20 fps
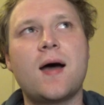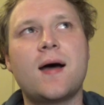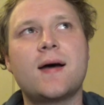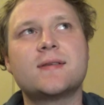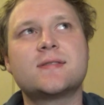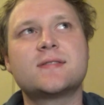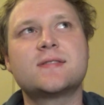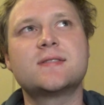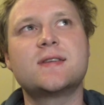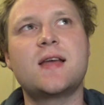
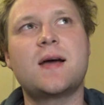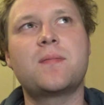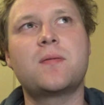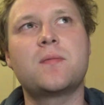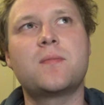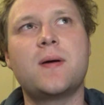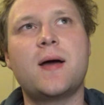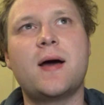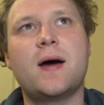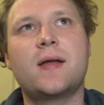snap
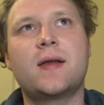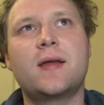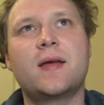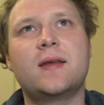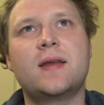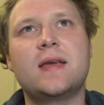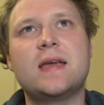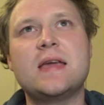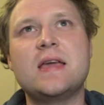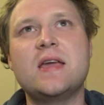about
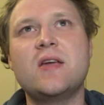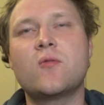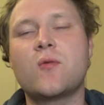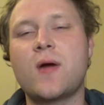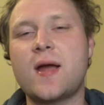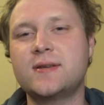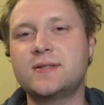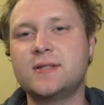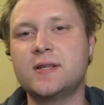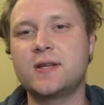an
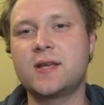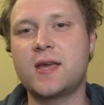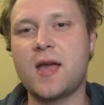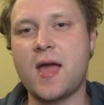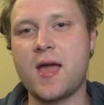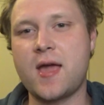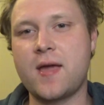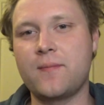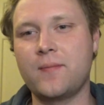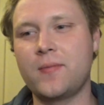E-rated
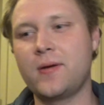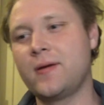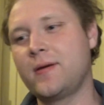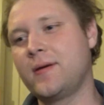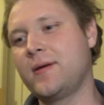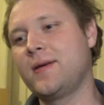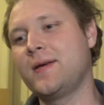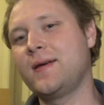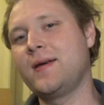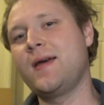game
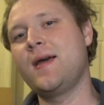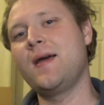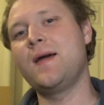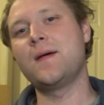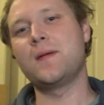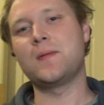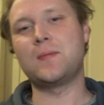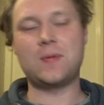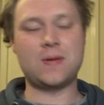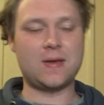
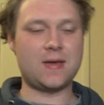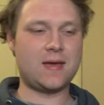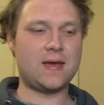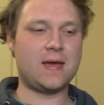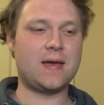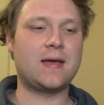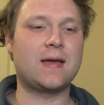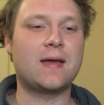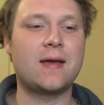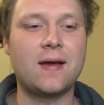
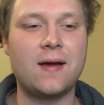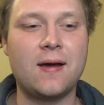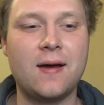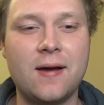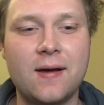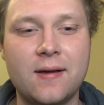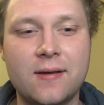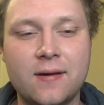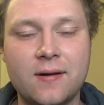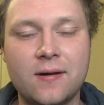being,
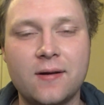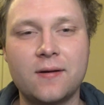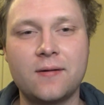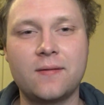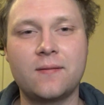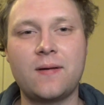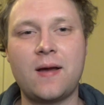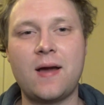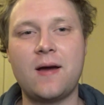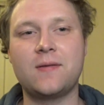
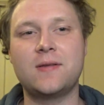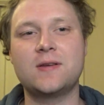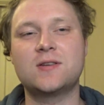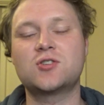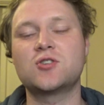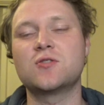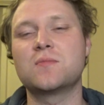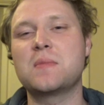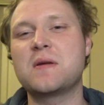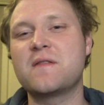how there
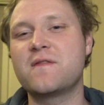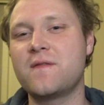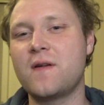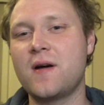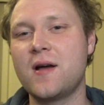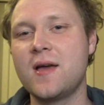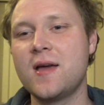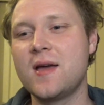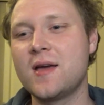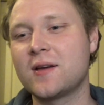shouldn't be...
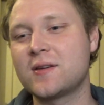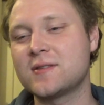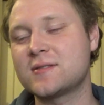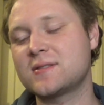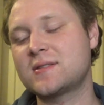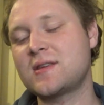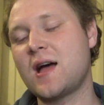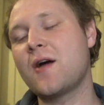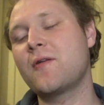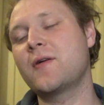Because
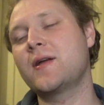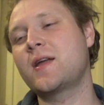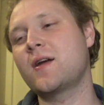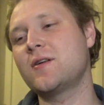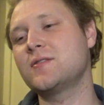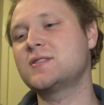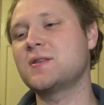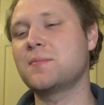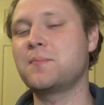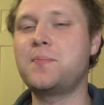Tari
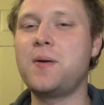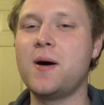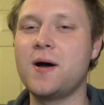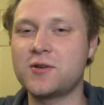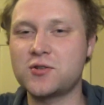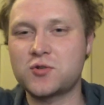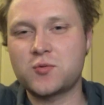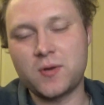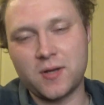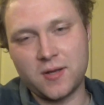goes to
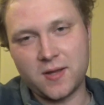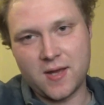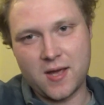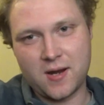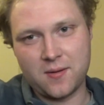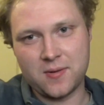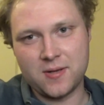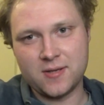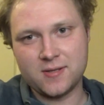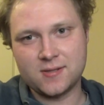punch one of the
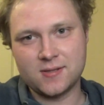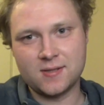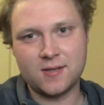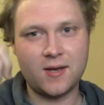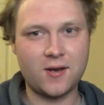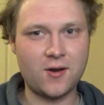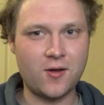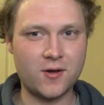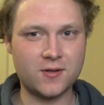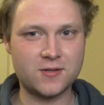enemies
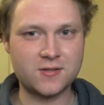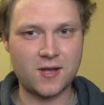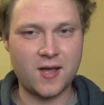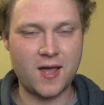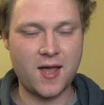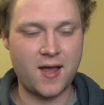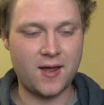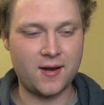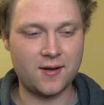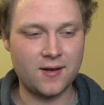and hurts her
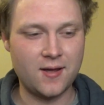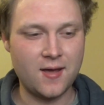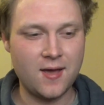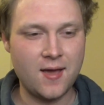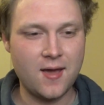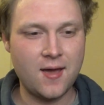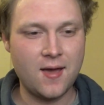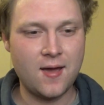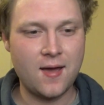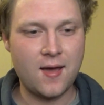hand,
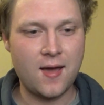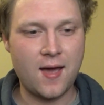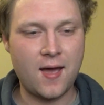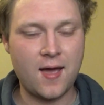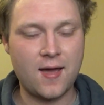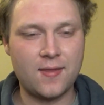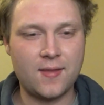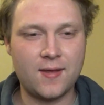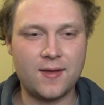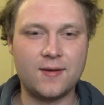
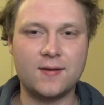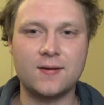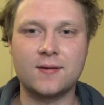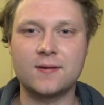and then